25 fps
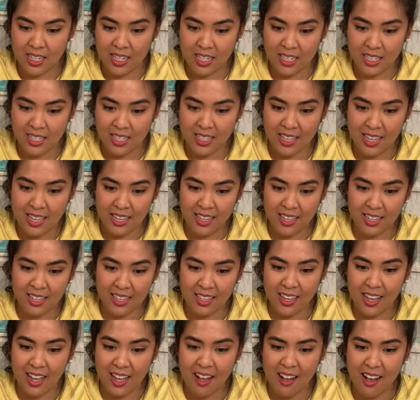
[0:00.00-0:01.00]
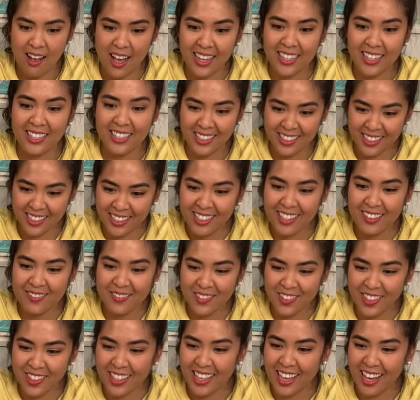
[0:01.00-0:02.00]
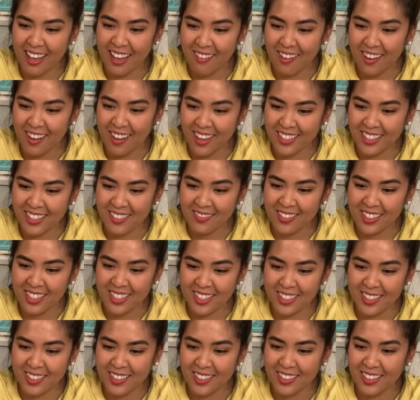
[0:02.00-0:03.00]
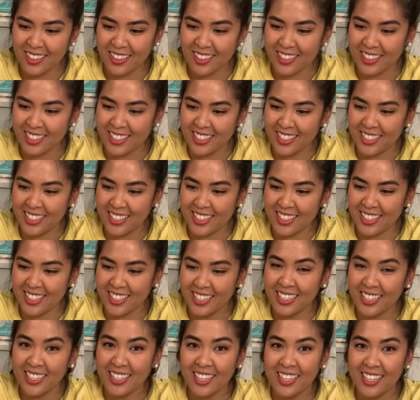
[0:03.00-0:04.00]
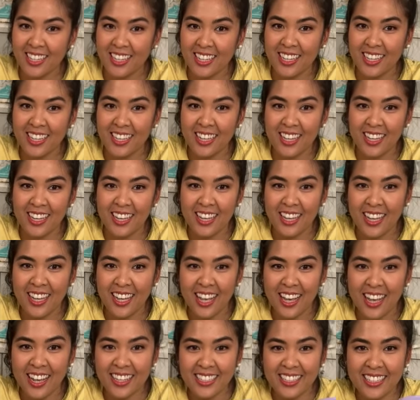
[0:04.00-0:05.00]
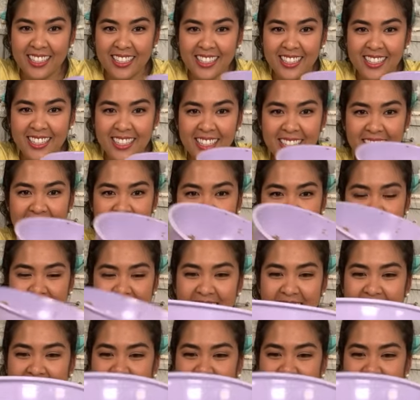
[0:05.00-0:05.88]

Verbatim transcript: Just like, I can live with how awesome this looks. Yes.